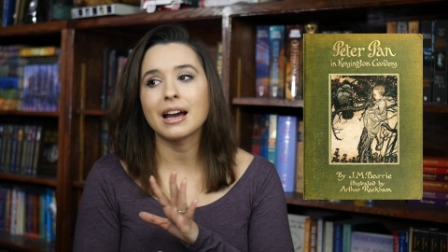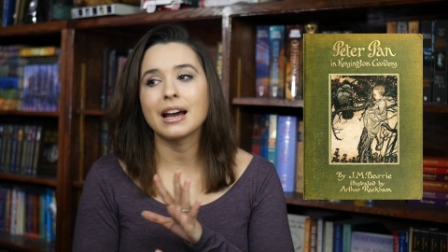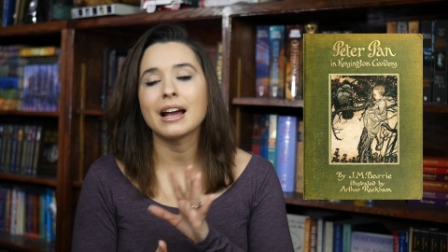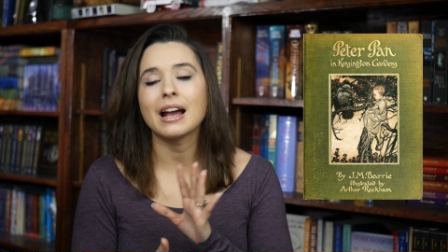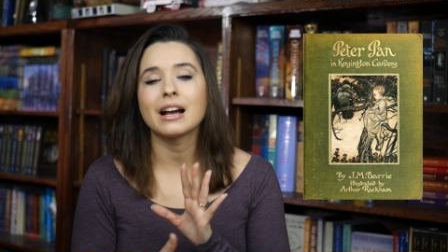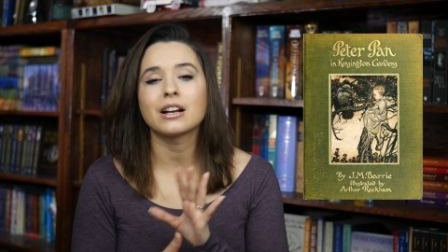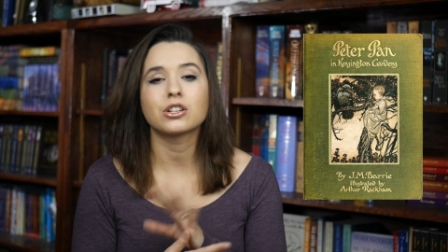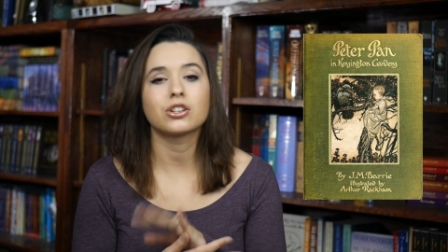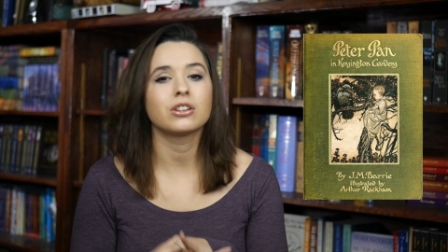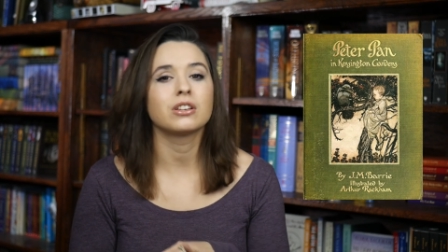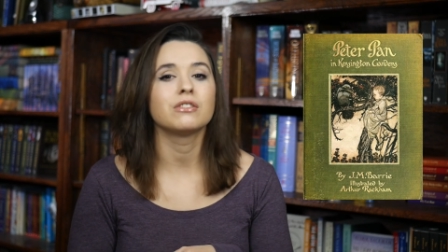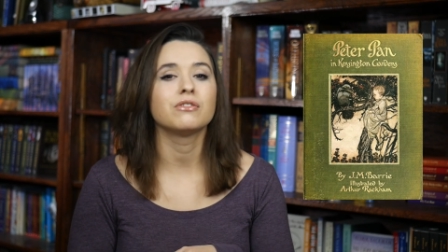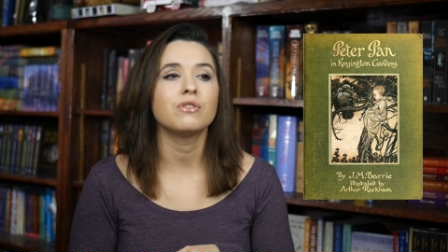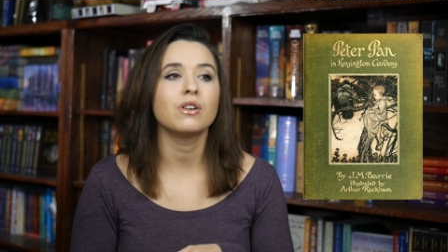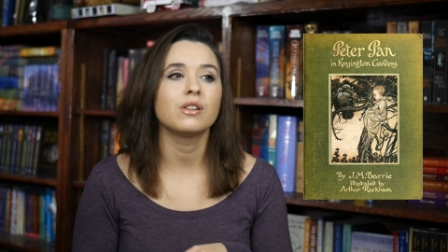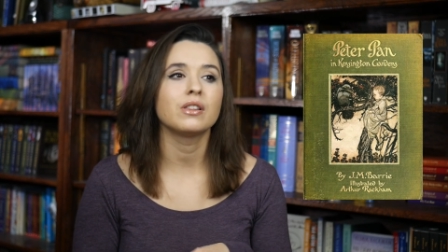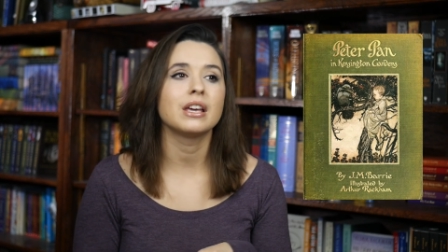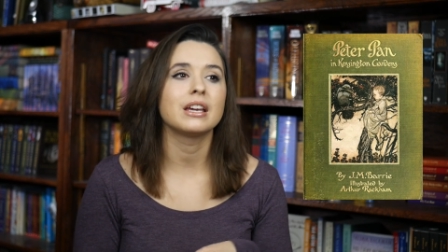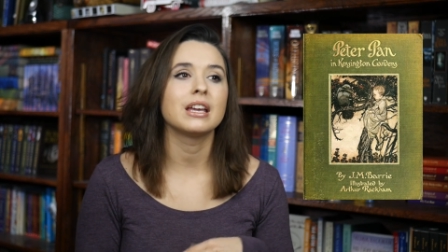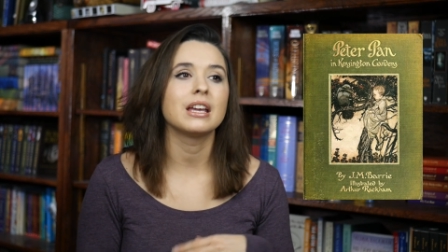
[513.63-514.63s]
I actually
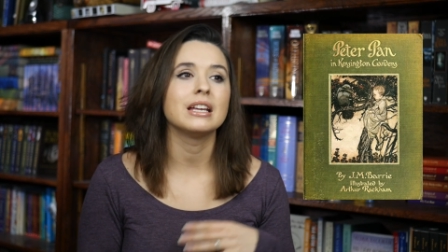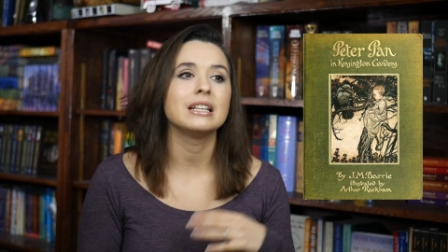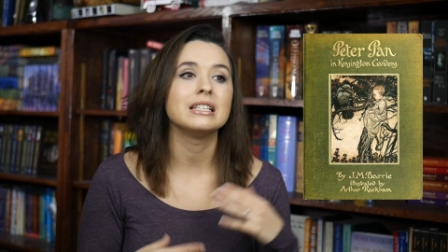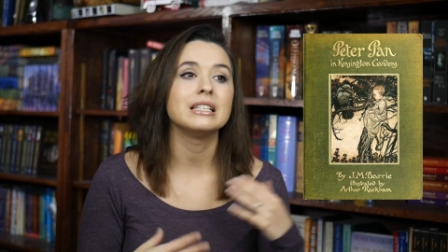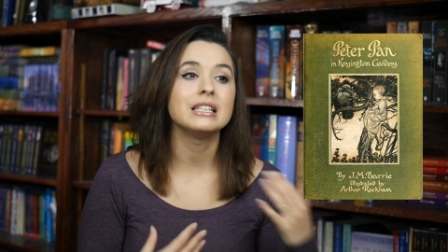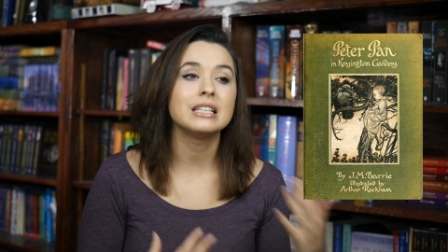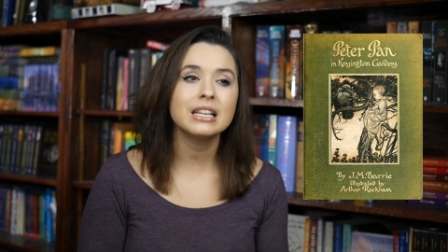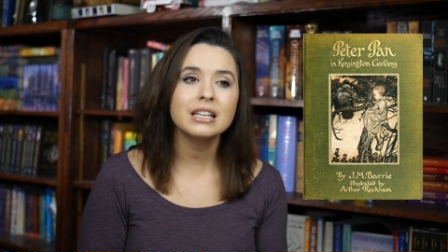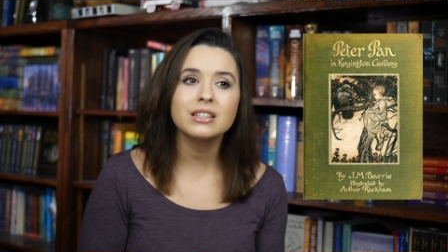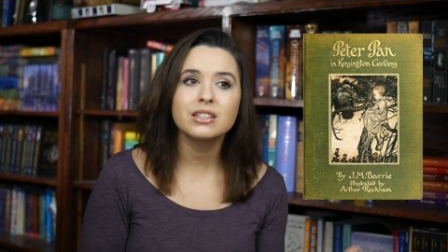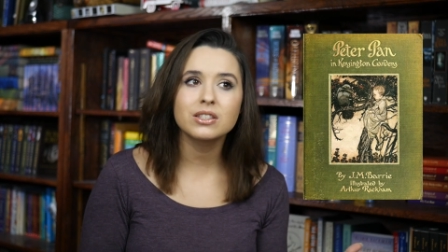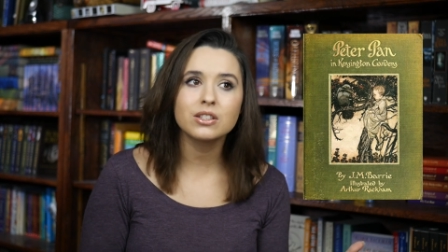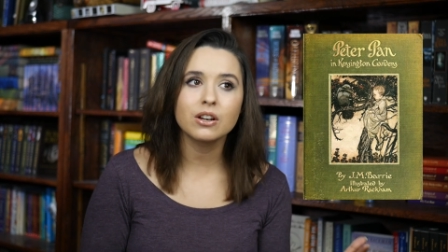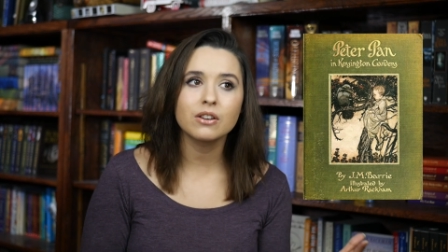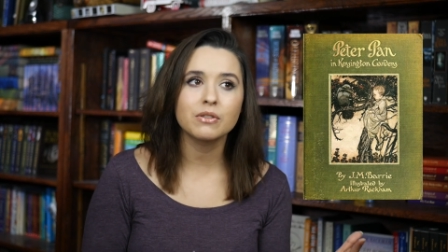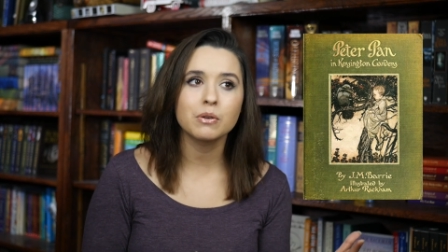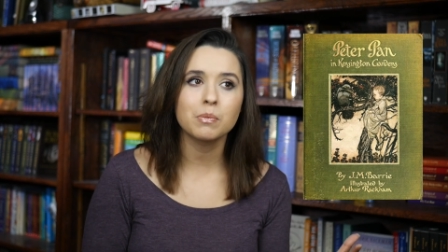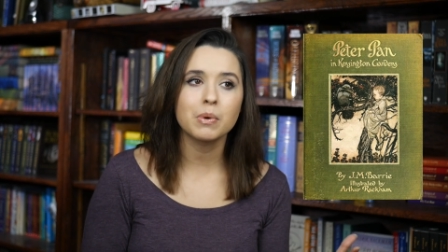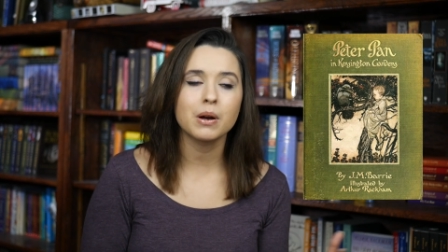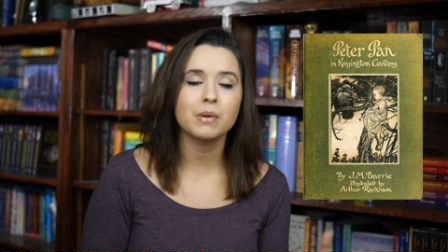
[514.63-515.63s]
felt like it did
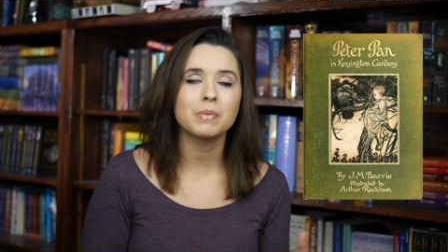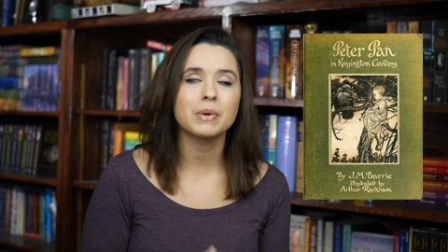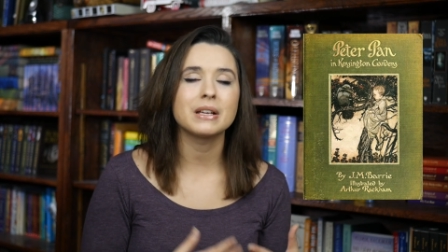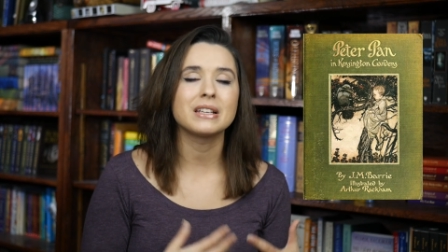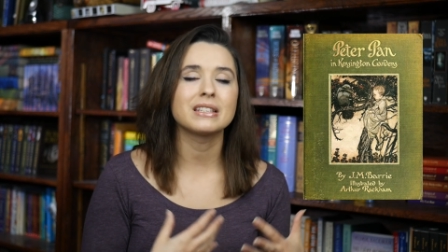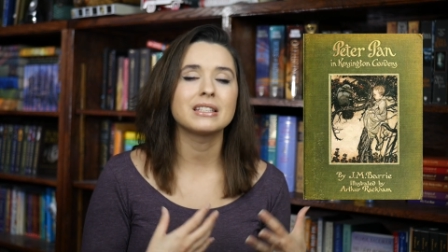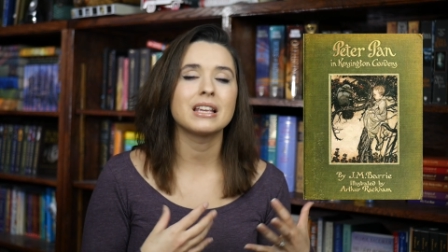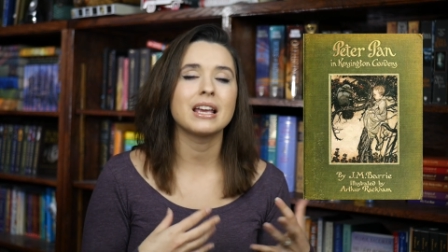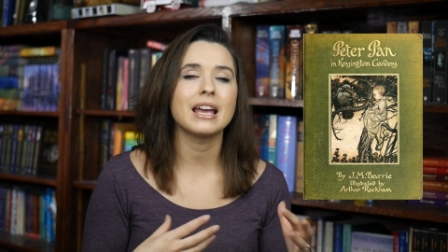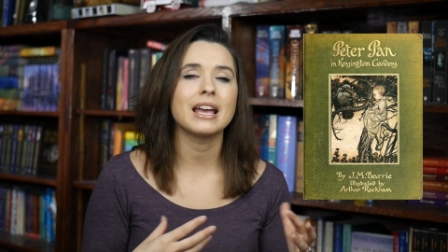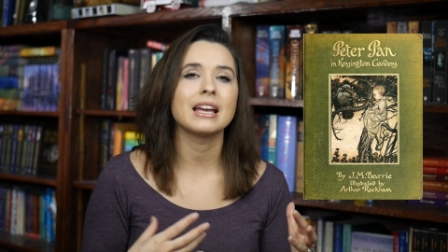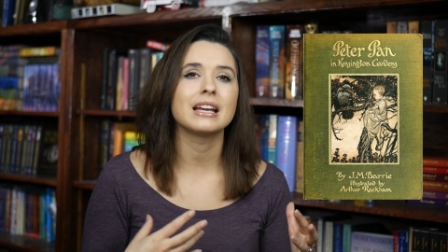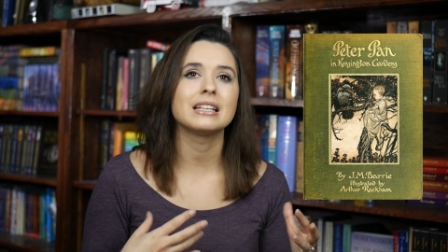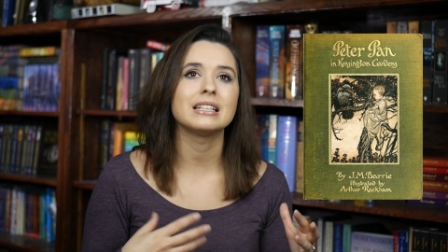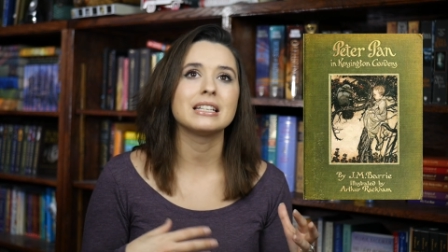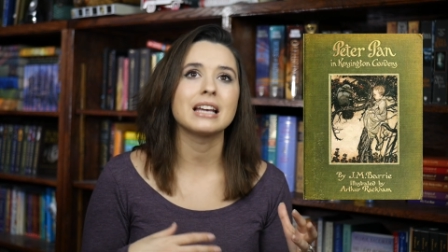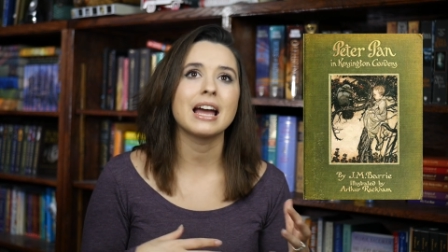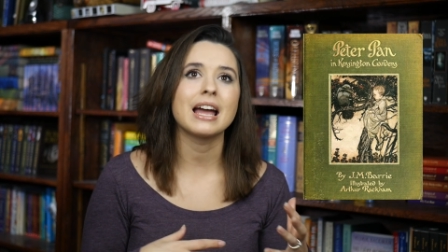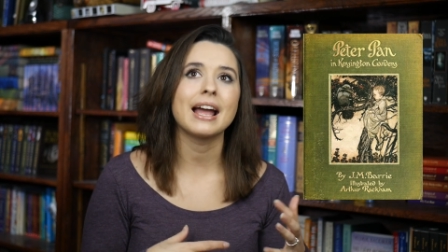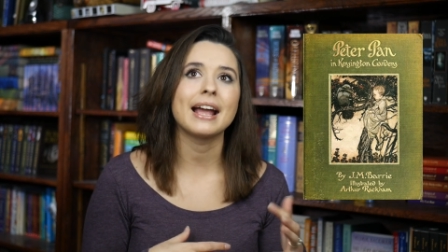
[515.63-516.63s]
serve a purpose
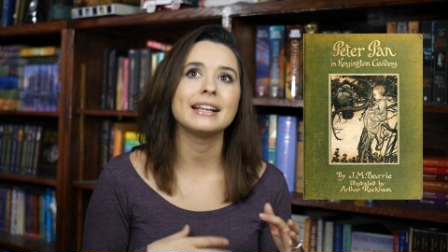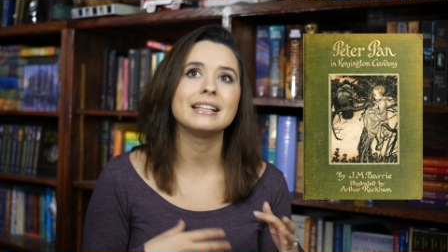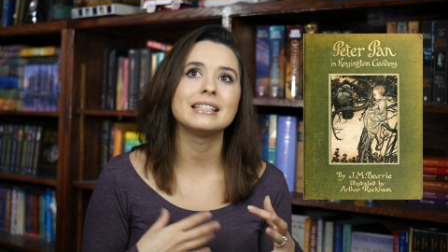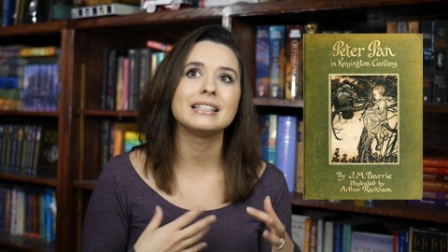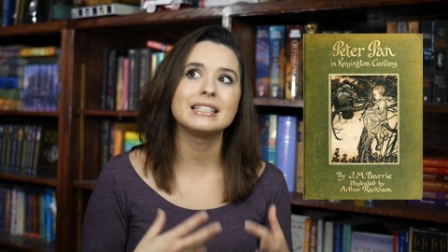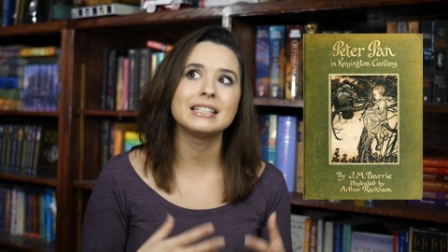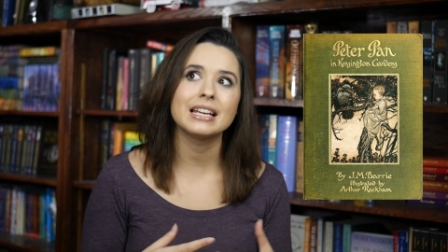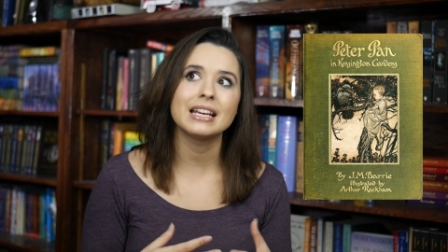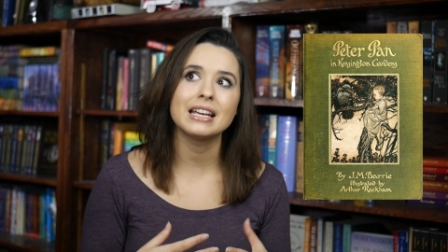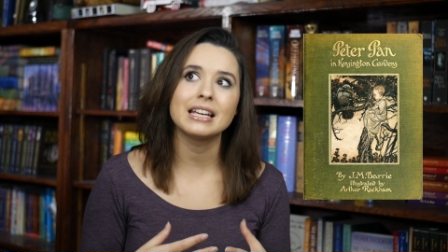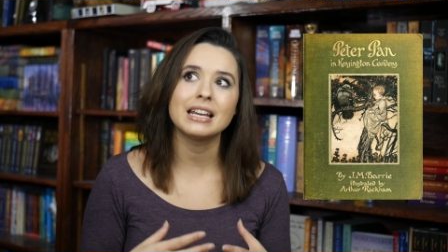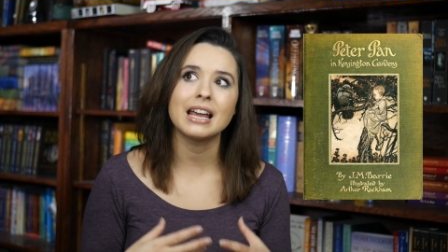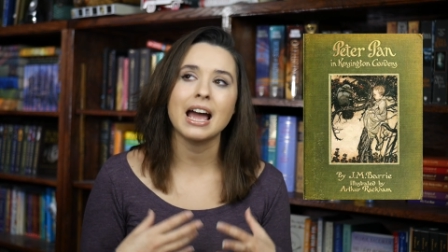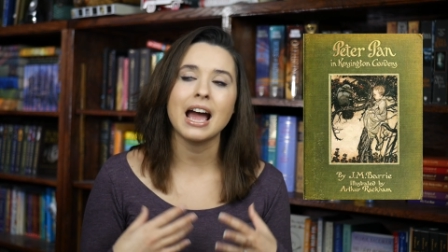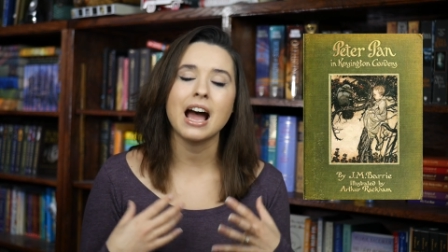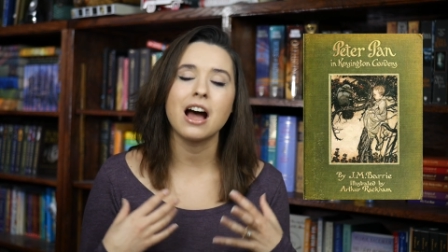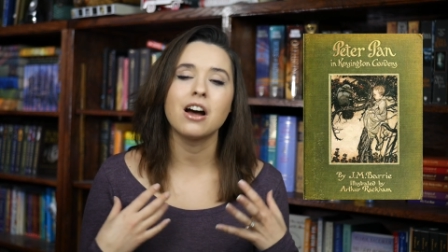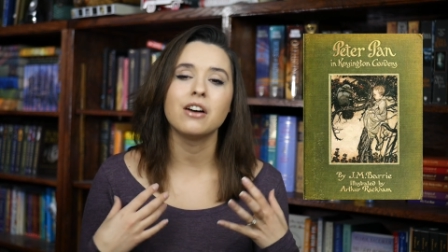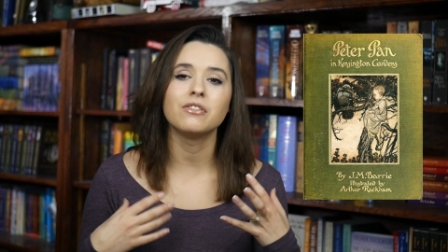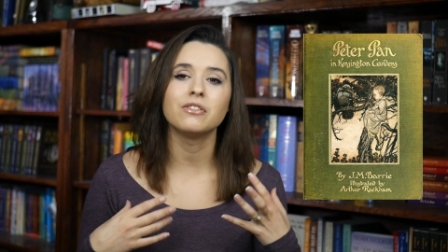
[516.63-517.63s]
and I did
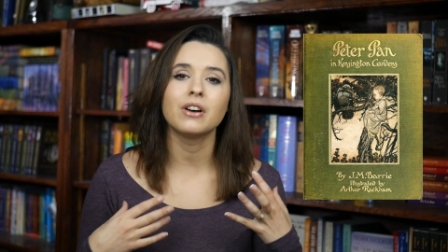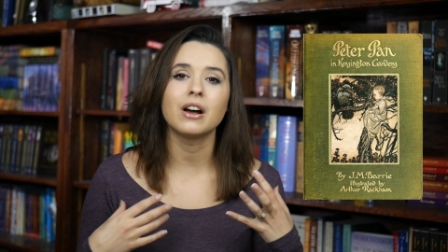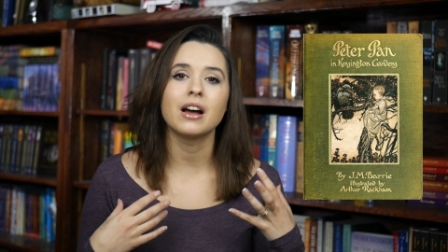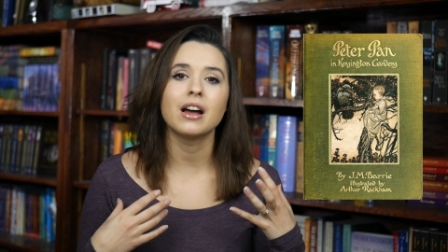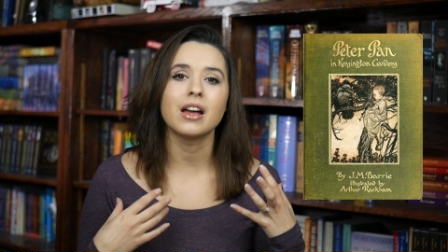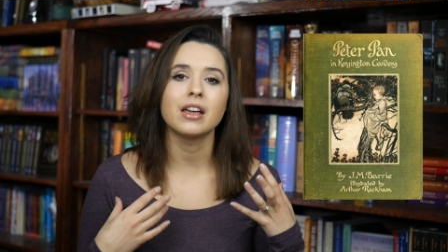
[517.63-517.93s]
have